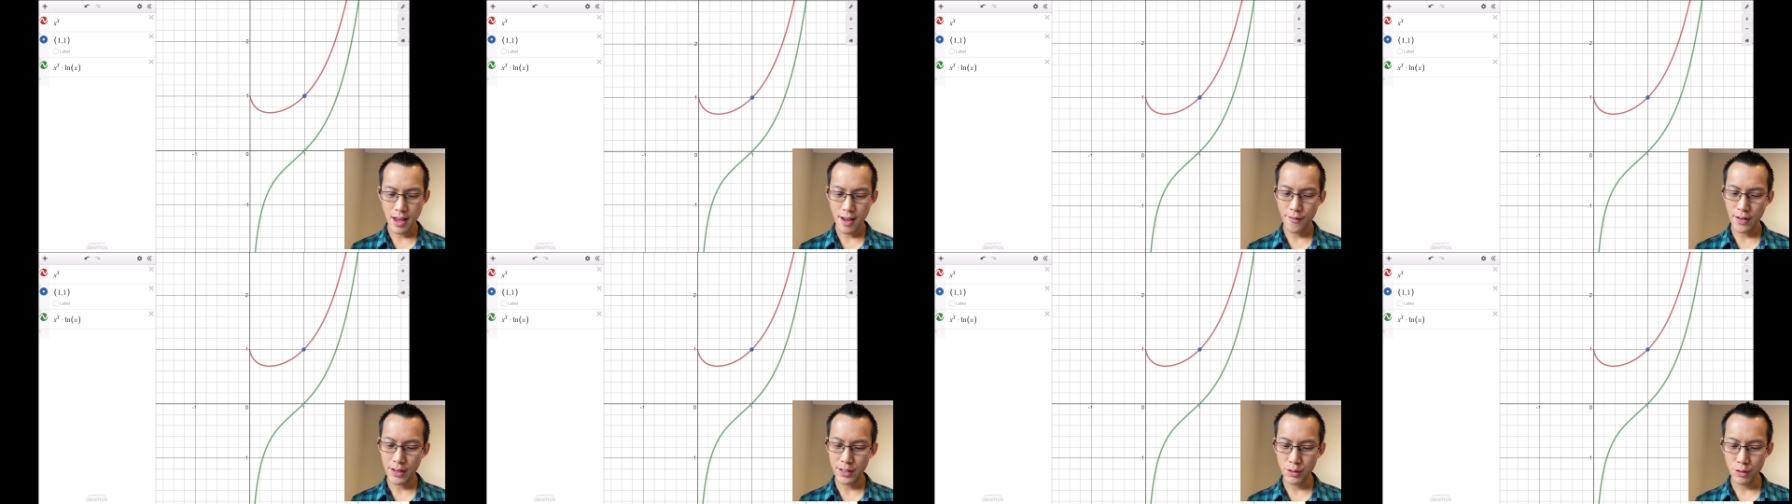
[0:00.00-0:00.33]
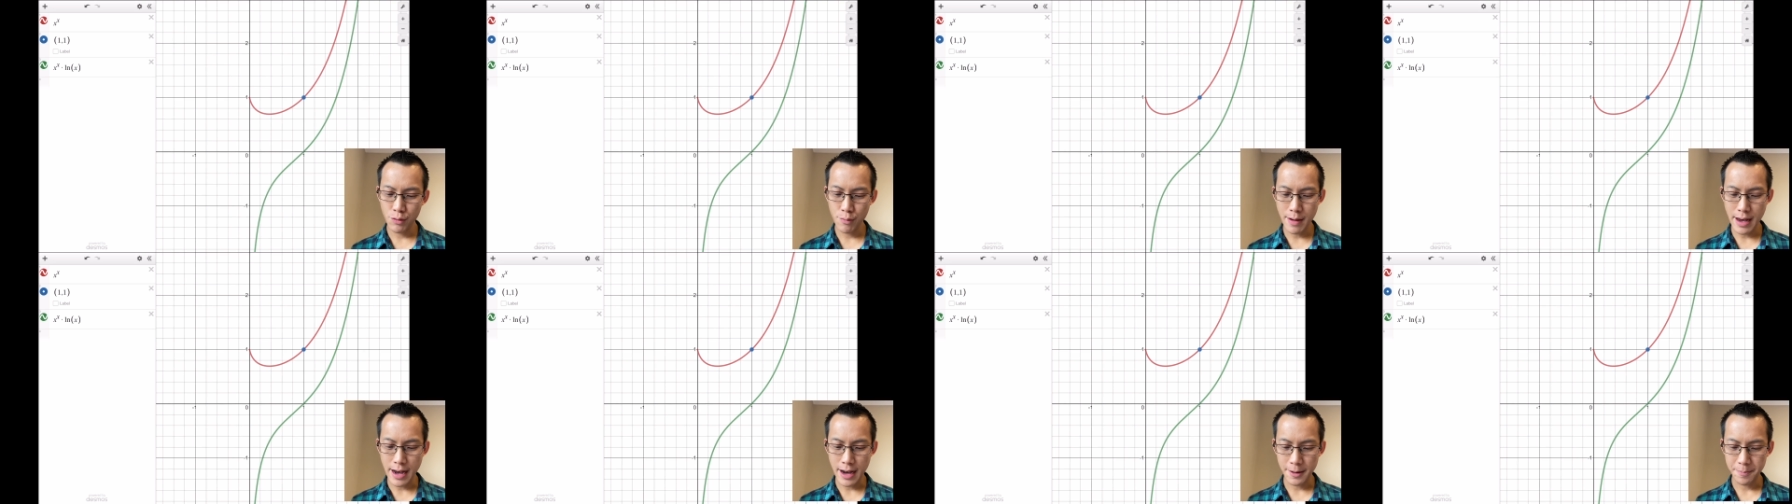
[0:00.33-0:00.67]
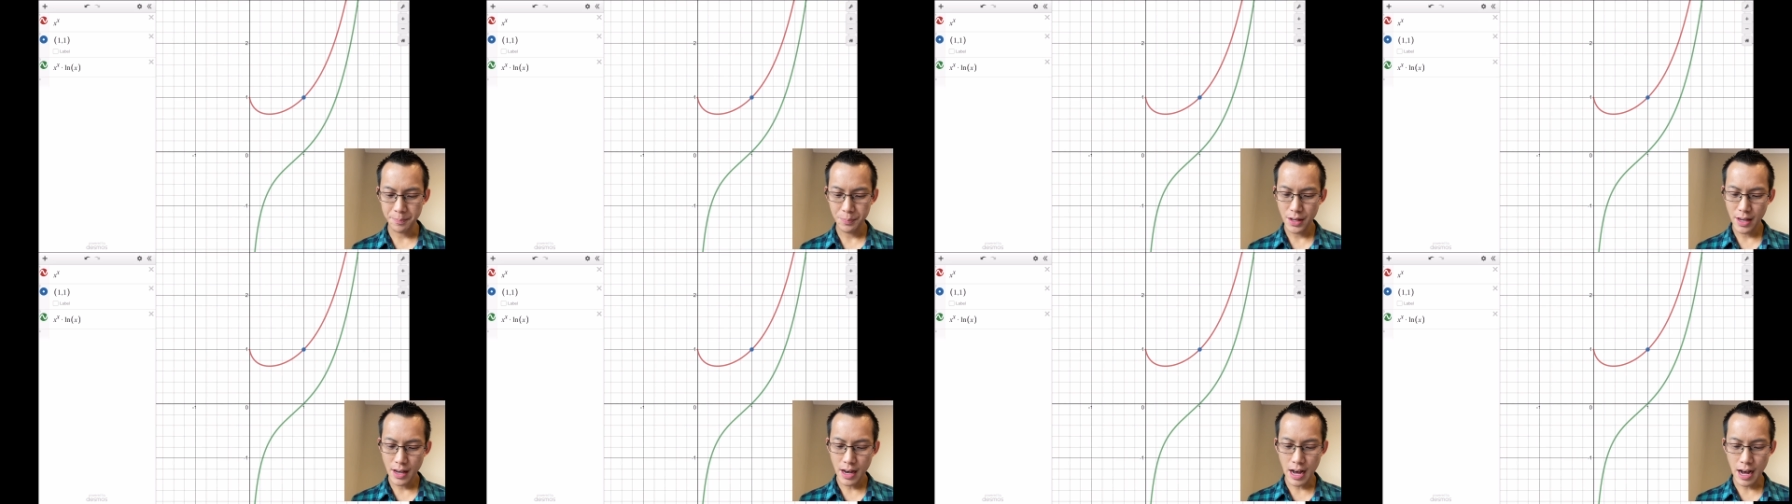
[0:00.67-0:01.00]
if I zoom
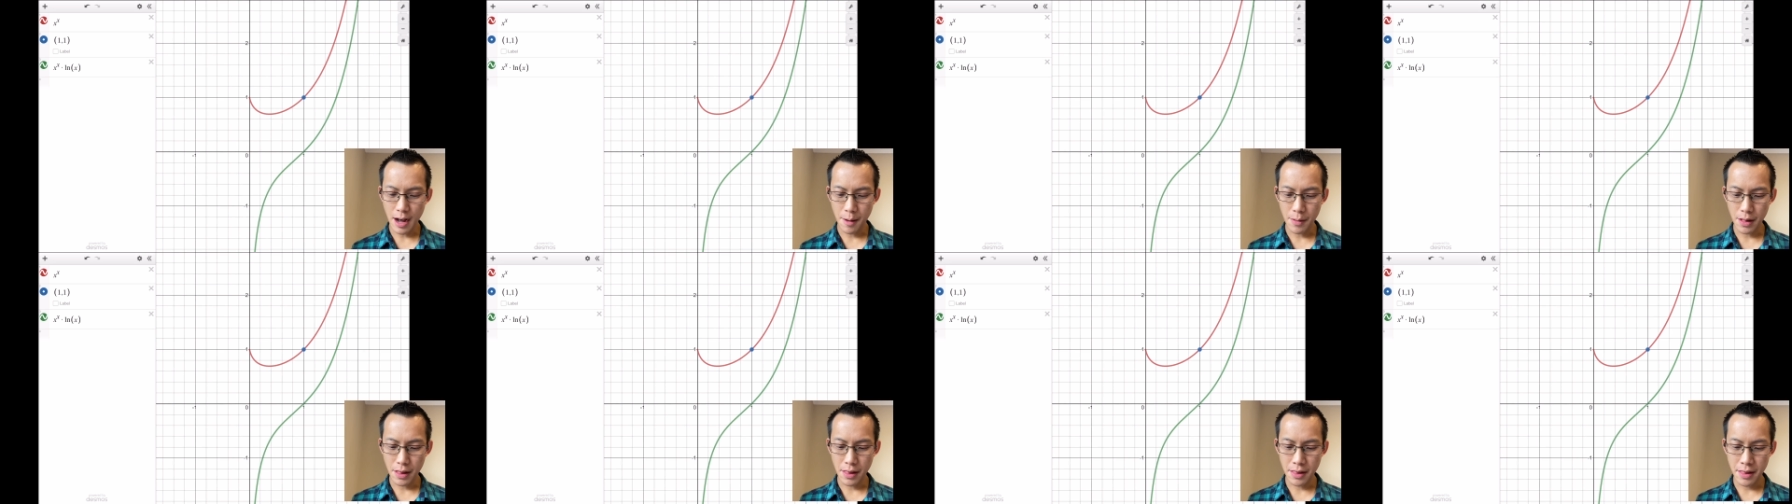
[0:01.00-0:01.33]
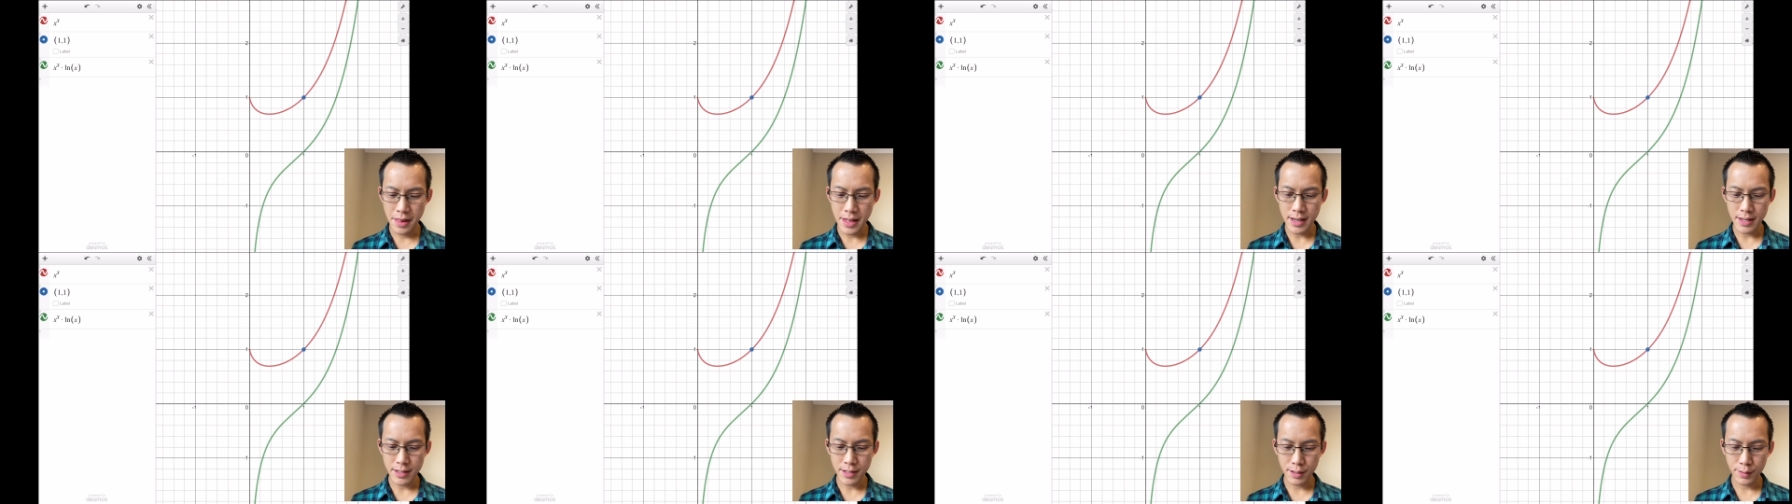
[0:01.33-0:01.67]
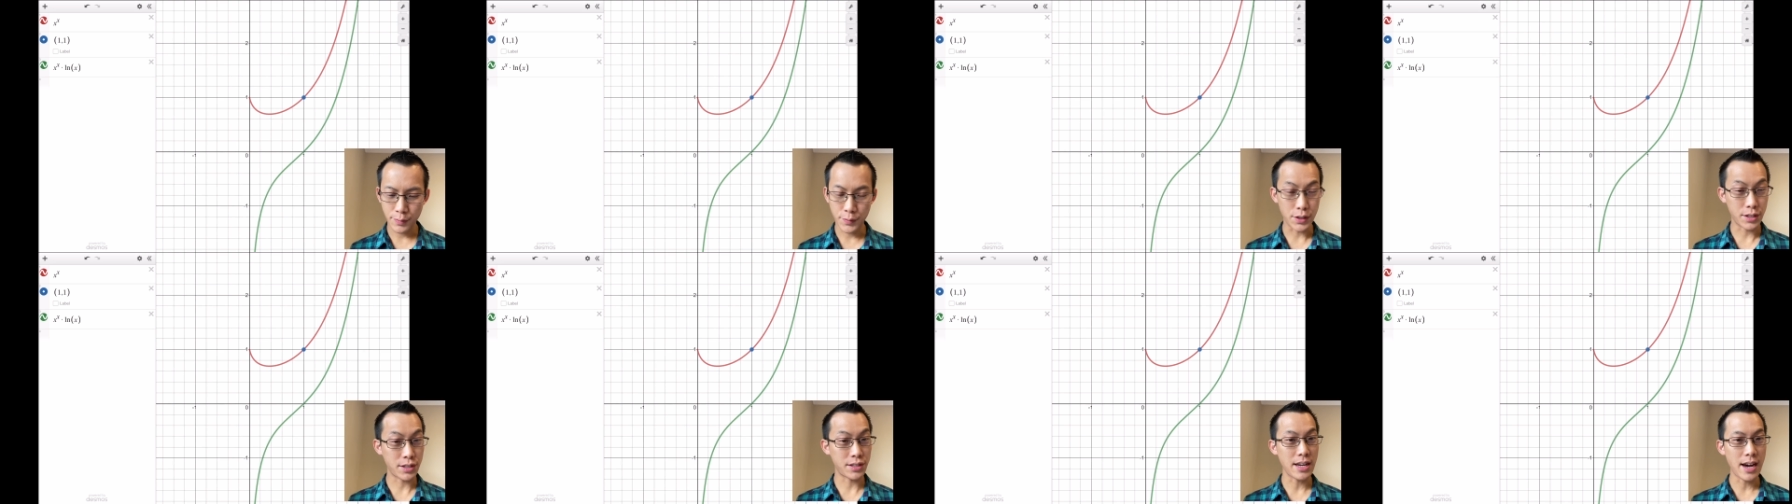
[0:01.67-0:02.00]
out, um, this,
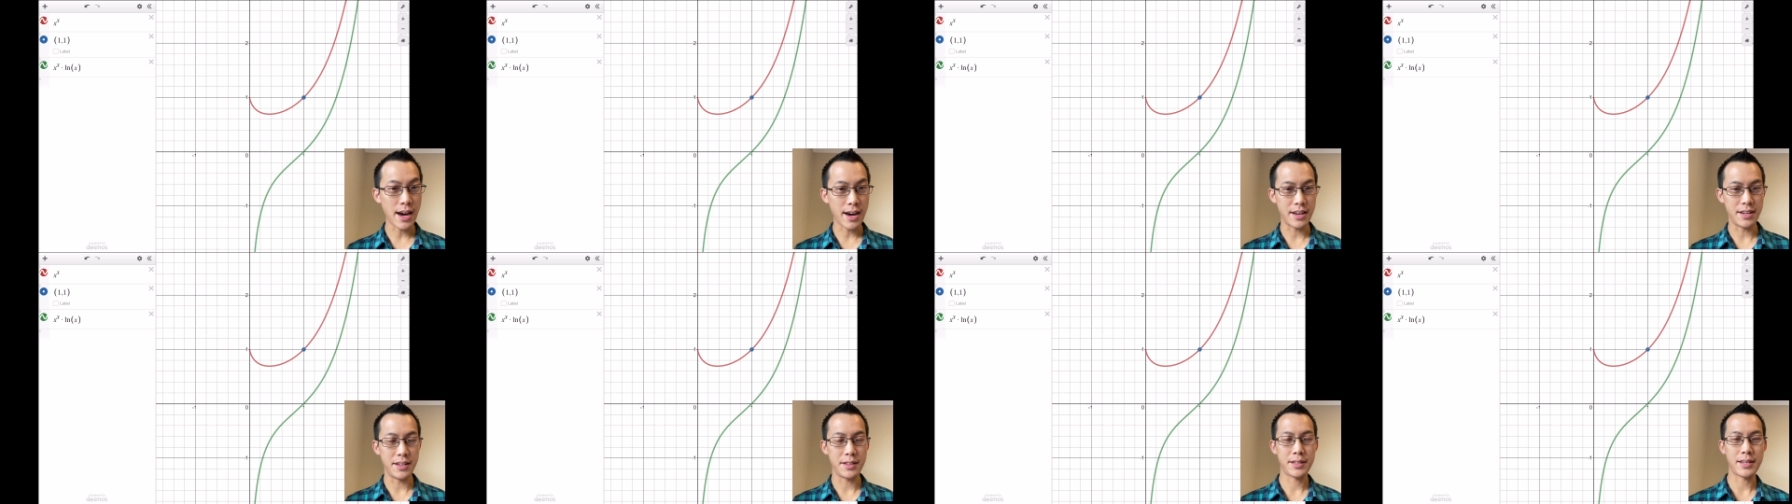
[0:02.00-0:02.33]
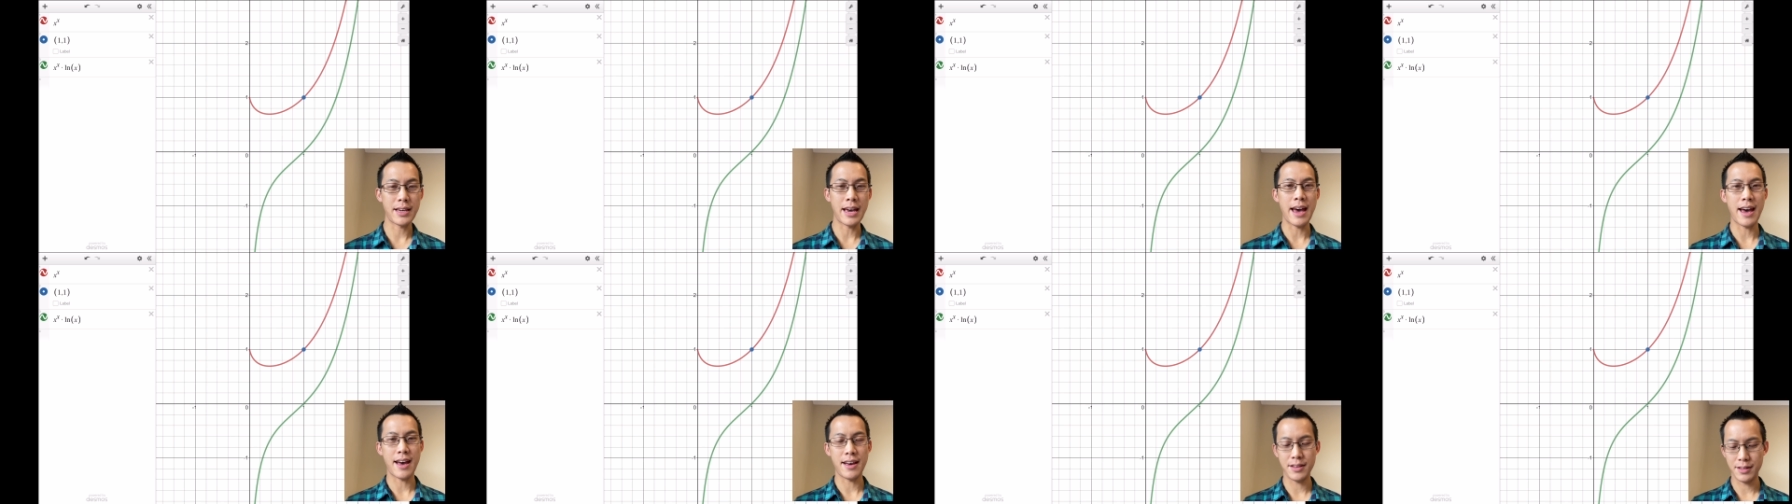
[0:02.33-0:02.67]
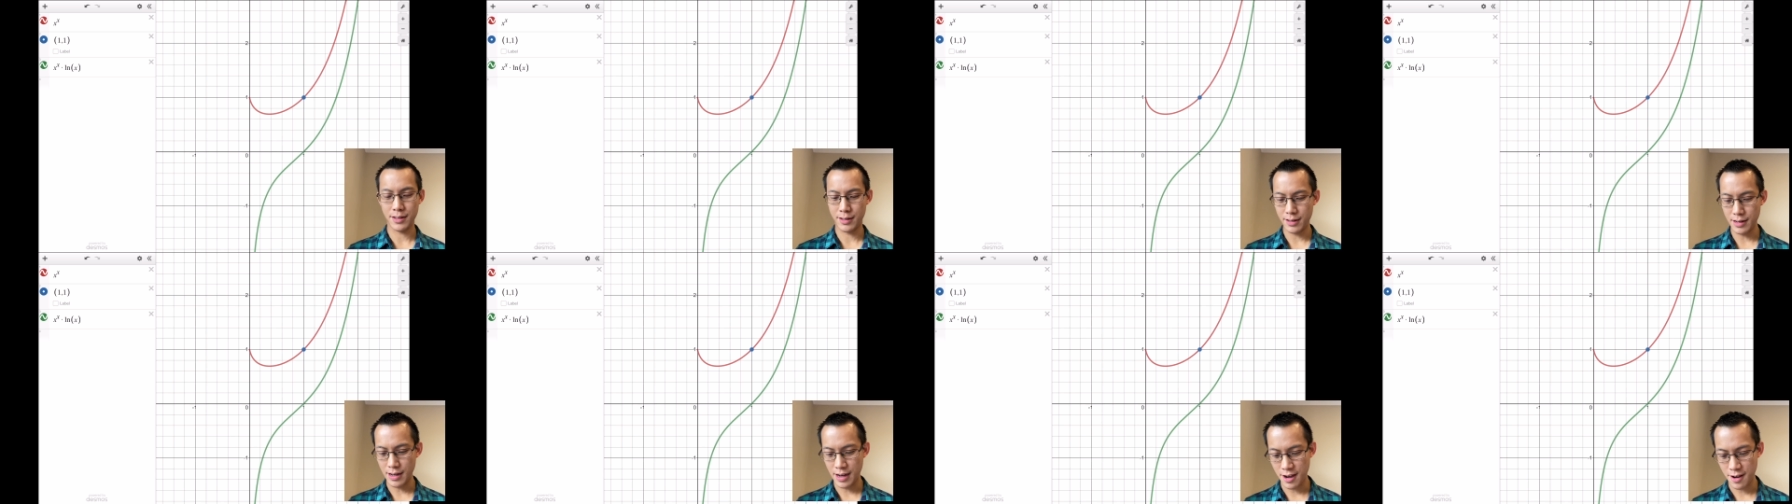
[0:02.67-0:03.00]
for starters,
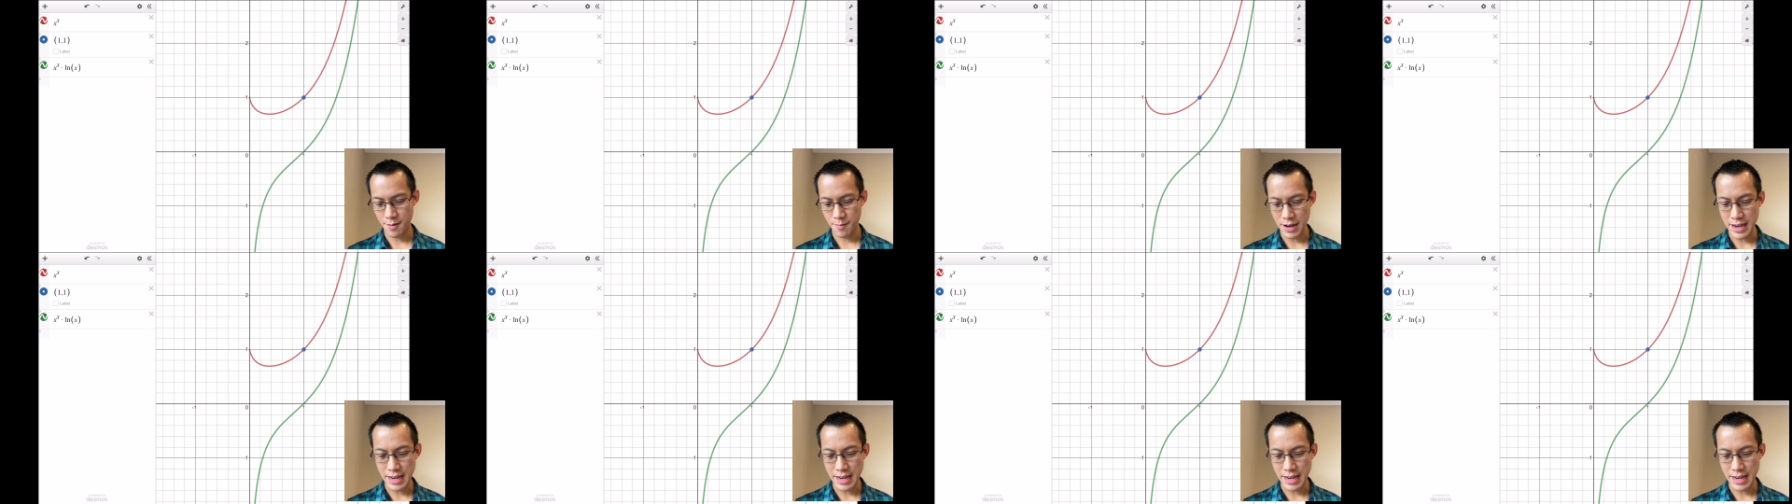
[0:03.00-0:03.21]
has, um,